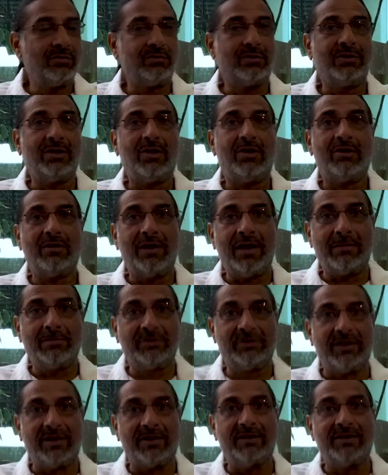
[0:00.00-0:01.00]
So they all
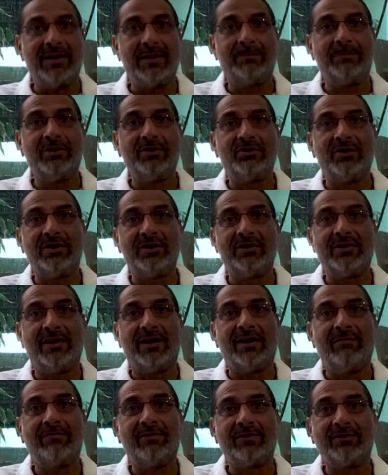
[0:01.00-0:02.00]
have started appreciating
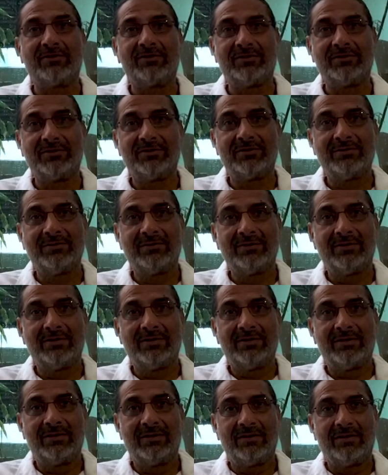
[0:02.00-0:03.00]
the efforts.
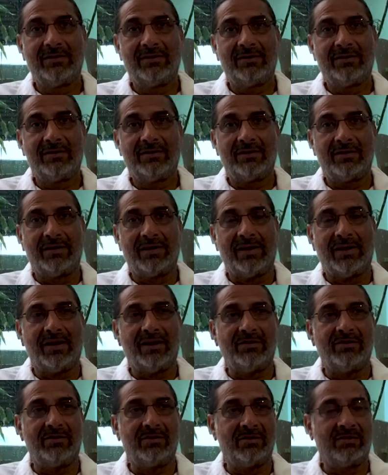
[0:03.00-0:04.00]

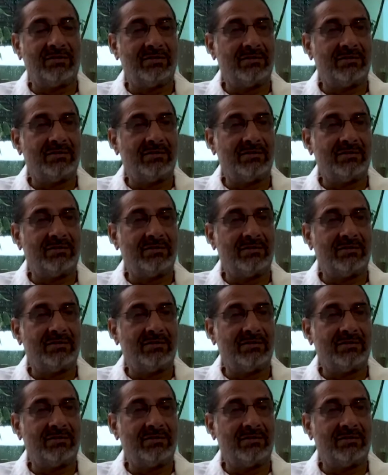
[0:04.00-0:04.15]
And